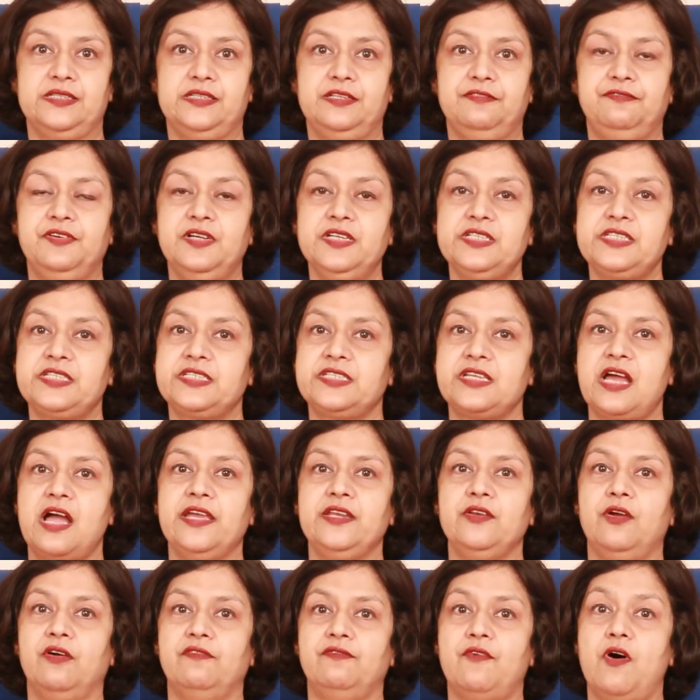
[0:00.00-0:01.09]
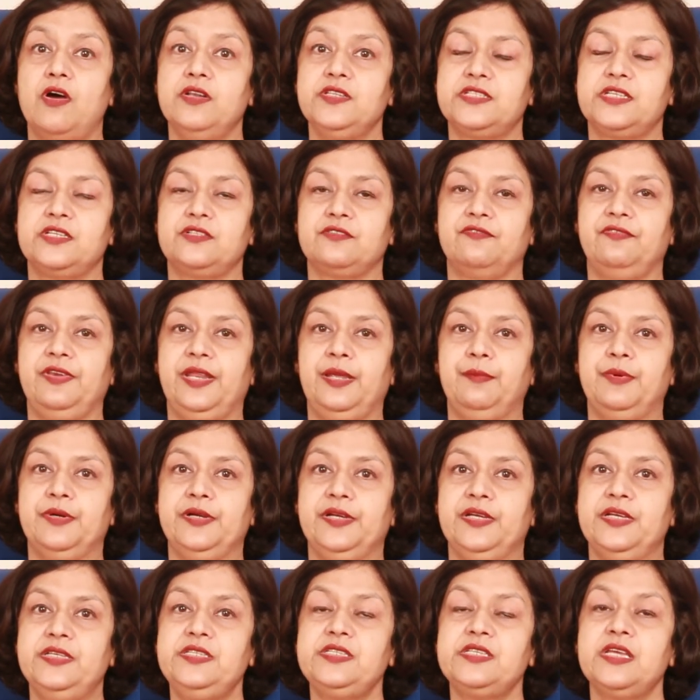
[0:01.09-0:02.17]
The first sign of onset of labor
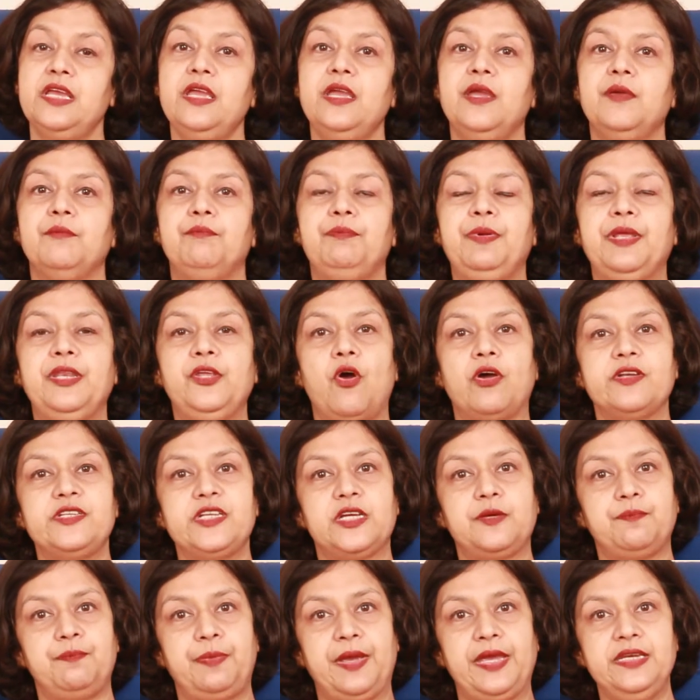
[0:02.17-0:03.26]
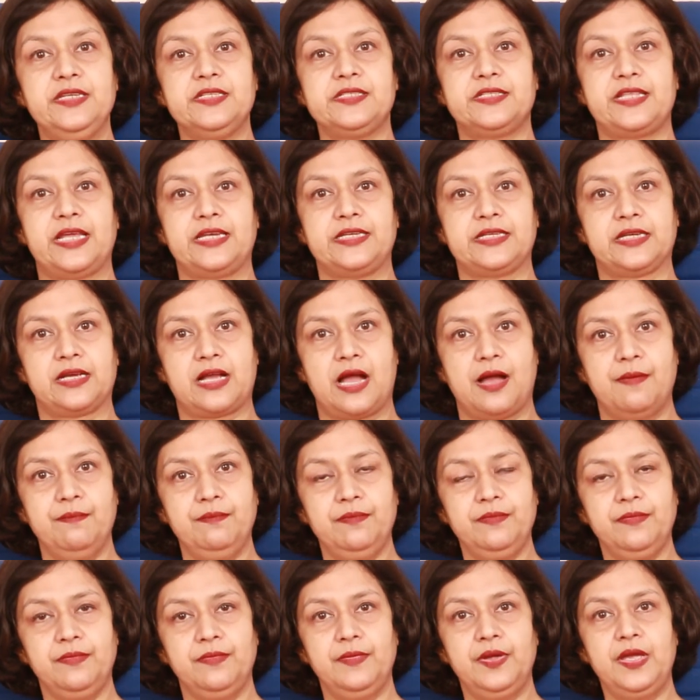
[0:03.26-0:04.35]
is periodic pains that come
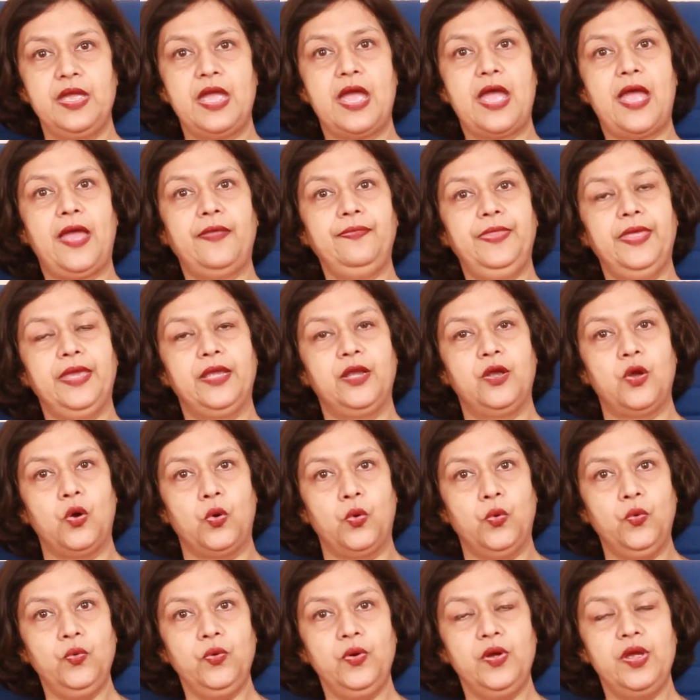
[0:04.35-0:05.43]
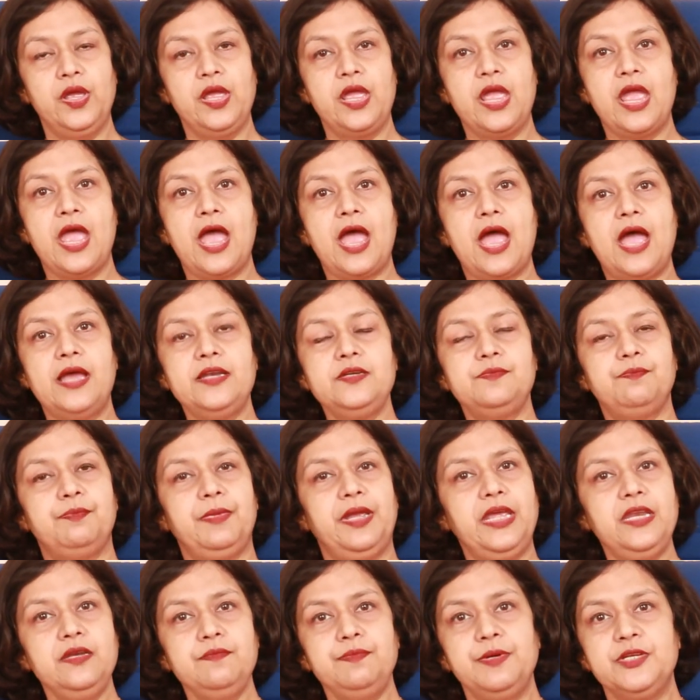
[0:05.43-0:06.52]
and they go, and
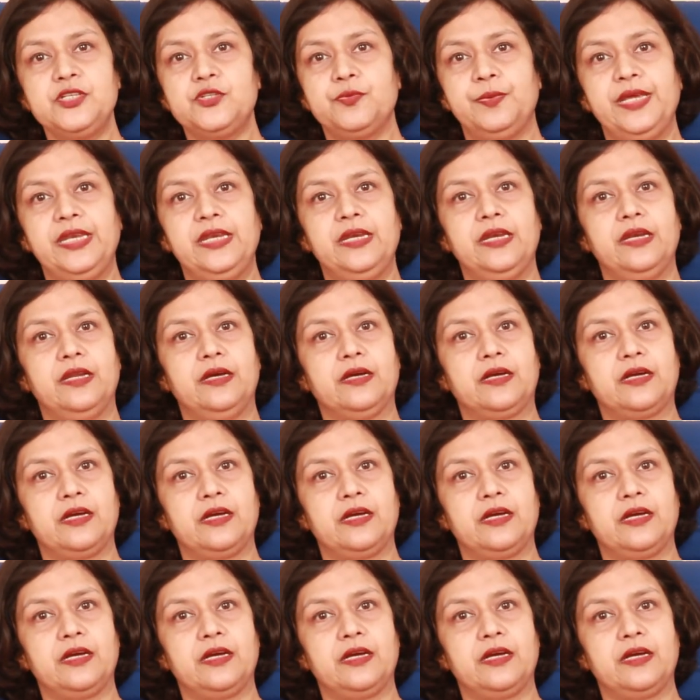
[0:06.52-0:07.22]
in between